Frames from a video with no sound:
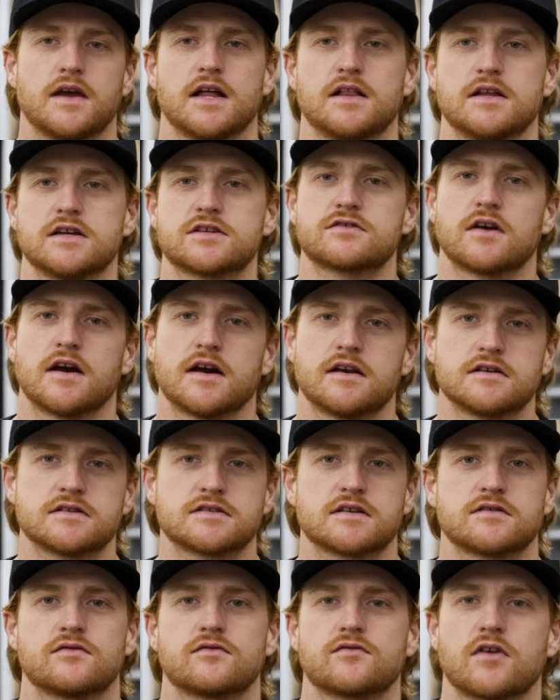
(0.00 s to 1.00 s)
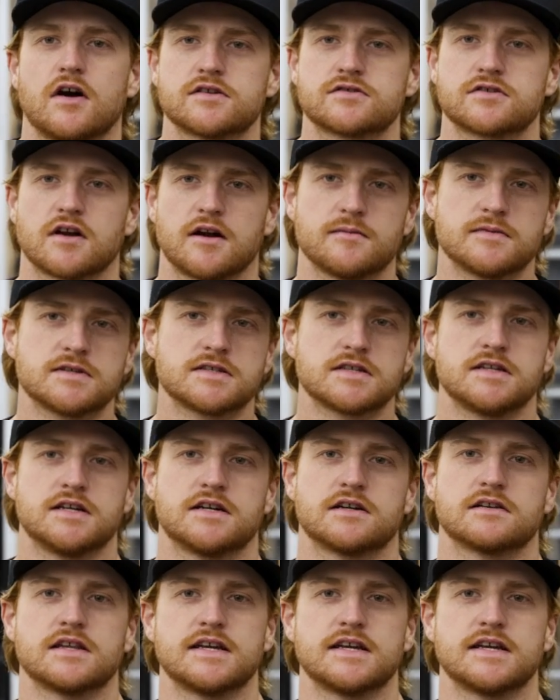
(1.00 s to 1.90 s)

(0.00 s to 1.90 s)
Hey Lynx Riders, Ross Robinson here,